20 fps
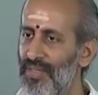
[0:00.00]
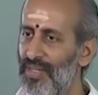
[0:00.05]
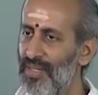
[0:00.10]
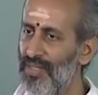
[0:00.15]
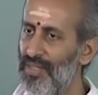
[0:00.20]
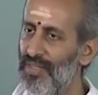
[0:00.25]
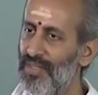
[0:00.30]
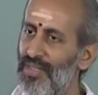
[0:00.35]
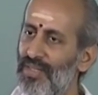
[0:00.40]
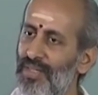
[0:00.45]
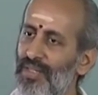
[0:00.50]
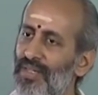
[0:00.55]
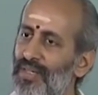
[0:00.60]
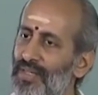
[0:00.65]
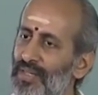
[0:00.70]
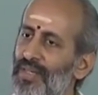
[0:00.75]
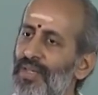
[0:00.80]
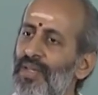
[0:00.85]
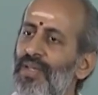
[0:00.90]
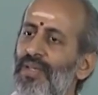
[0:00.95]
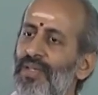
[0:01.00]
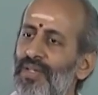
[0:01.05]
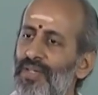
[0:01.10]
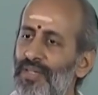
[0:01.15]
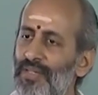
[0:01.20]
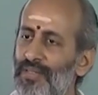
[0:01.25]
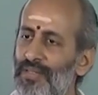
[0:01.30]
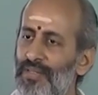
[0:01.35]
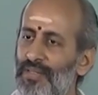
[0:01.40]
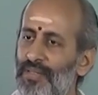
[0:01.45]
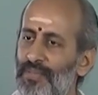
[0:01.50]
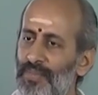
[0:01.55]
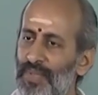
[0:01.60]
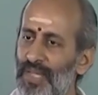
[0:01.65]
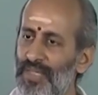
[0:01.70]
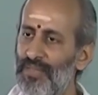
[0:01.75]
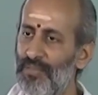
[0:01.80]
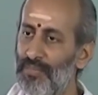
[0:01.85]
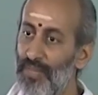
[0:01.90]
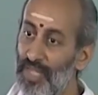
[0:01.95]
that it
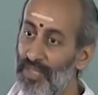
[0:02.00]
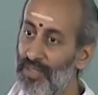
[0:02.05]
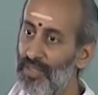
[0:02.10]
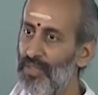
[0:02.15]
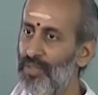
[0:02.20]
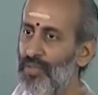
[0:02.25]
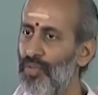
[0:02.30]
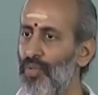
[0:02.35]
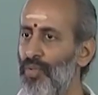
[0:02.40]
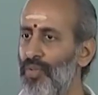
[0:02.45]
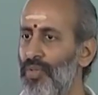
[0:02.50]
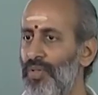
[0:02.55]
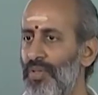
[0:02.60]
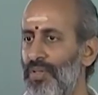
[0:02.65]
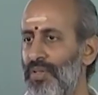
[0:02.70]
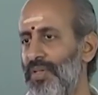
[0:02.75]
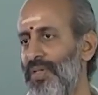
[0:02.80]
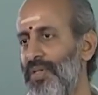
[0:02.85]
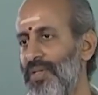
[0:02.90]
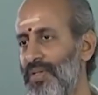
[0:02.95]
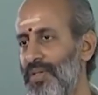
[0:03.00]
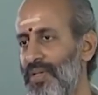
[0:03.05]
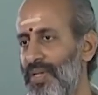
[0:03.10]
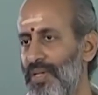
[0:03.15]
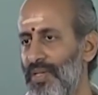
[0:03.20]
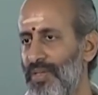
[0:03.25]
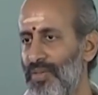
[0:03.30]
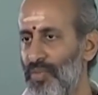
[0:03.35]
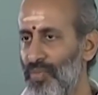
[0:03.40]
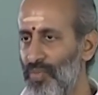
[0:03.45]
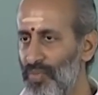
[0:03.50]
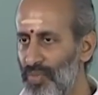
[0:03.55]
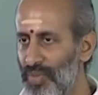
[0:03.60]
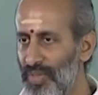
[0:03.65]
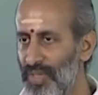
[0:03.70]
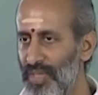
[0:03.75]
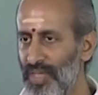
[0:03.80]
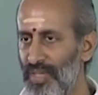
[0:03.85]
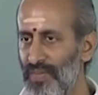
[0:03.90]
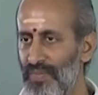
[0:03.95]
plays a major role in trying to
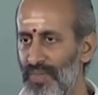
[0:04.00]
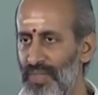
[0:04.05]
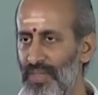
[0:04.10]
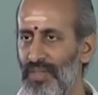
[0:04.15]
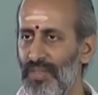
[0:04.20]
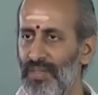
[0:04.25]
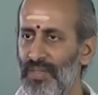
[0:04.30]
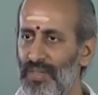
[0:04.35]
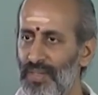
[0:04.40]
even